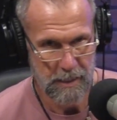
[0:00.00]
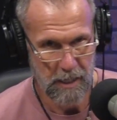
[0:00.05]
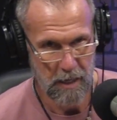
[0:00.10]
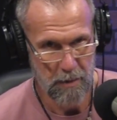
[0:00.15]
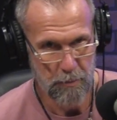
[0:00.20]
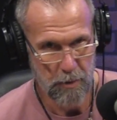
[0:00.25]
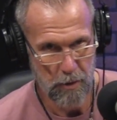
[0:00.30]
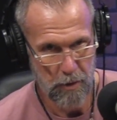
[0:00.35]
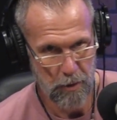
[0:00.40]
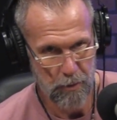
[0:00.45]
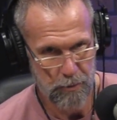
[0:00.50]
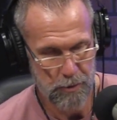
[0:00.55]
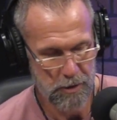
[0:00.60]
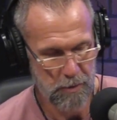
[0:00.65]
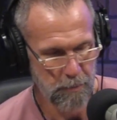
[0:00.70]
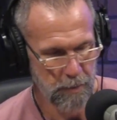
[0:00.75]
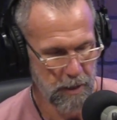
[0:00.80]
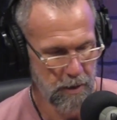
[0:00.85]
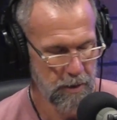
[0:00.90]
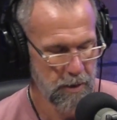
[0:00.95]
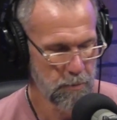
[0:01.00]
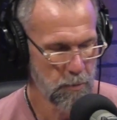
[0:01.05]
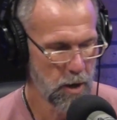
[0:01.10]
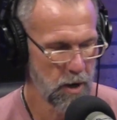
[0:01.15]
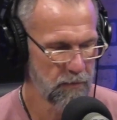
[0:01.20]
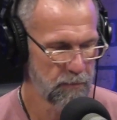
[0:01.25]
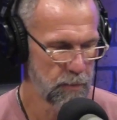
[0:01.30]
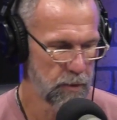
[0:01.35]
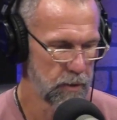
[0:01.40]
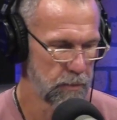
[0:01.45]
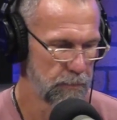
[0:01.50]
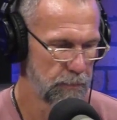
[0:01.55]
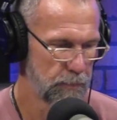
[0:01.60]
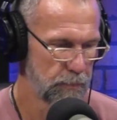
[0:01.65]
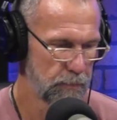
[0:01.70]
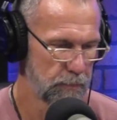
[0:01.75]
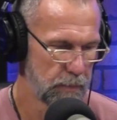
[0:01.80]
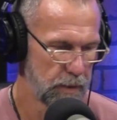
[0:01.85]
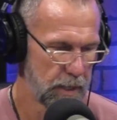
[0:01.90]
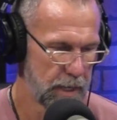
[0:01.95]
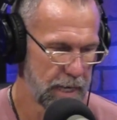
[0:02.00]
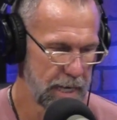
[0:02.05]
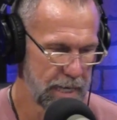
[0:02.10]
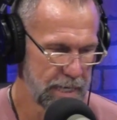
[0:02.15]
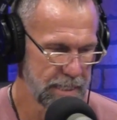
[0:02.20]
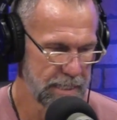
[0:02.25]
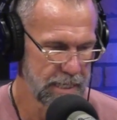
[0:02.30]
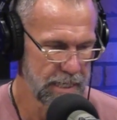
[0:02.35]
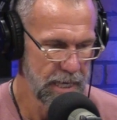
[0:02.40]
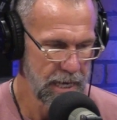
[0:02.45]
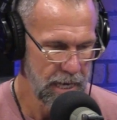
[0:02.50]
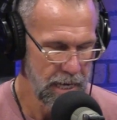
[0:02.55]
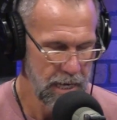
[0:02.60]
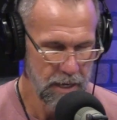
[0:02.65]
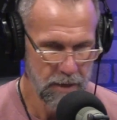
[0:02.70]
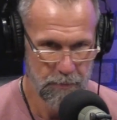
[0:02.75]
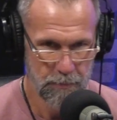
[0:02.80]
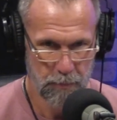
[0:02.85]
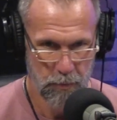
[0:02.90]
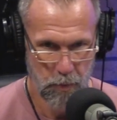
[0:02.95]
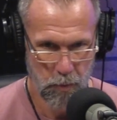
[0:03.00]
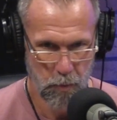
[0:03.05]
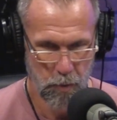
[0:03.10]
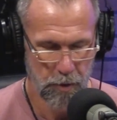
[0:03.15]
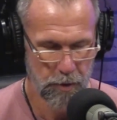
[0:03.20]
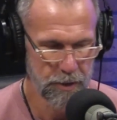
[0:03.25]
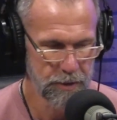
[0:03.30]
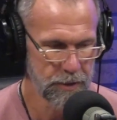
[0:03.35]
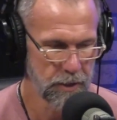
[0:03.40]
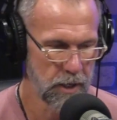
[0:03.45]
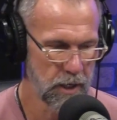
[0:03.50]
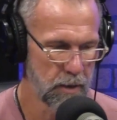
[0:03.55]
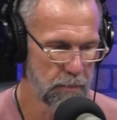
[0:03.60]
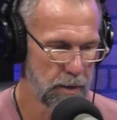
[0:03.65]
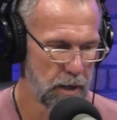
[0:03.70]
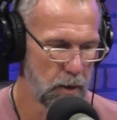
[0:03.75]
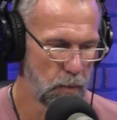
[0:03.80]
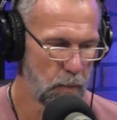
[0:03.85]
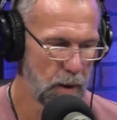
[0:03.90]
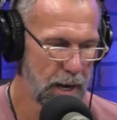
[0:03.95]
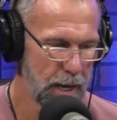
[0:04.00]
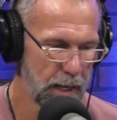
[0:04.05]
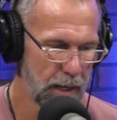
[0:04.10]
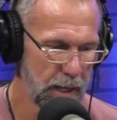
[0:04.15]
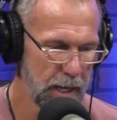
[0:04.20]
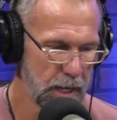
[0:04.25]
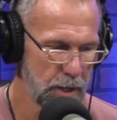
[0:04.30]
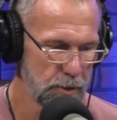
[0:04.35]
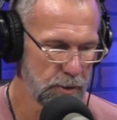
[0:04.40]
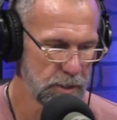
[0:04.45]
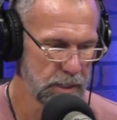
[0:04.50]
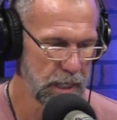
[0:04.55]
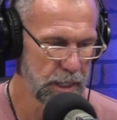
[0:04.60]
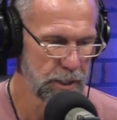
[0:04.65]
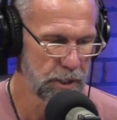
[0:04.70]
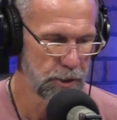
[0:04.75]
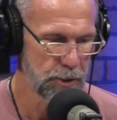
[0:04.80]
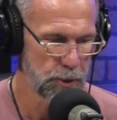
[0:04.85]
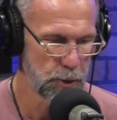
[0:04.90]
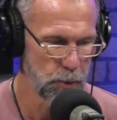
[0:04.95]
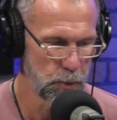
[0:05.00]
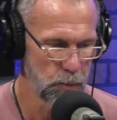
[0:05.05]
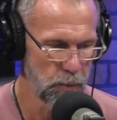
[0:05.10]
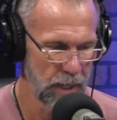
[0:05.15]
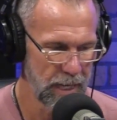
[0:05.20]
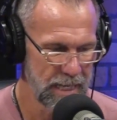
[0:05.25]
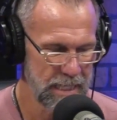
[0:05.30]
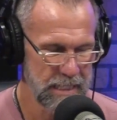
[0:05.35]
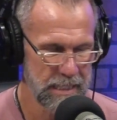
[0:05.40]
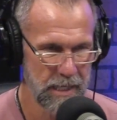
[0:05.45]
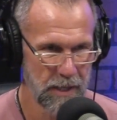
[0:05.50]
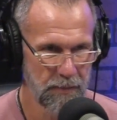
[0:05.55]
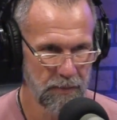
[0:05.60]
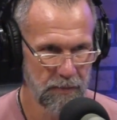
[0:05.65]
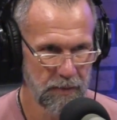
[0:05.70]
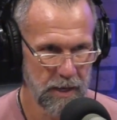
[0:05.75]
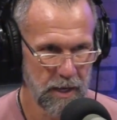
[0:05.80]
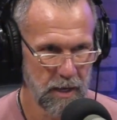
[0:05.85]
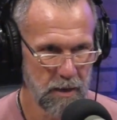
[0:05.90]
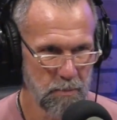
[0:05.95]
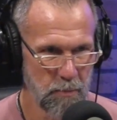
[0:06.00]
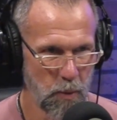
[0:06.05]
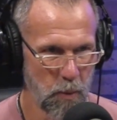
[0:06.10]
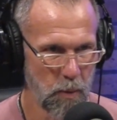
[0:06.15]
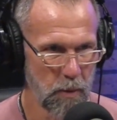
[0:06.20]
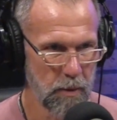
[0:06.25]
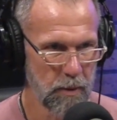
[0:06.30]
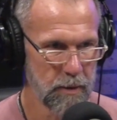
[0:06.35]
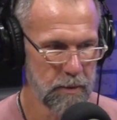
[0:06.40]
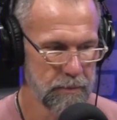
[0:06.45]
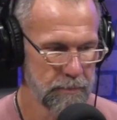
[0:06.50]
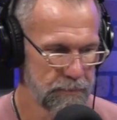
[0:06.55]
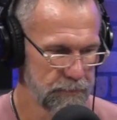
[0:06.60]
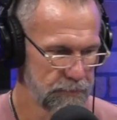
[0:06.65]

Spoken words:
I'm your host, Perry Moffmer. And today we're going to talk about why leaders need to do less and think more.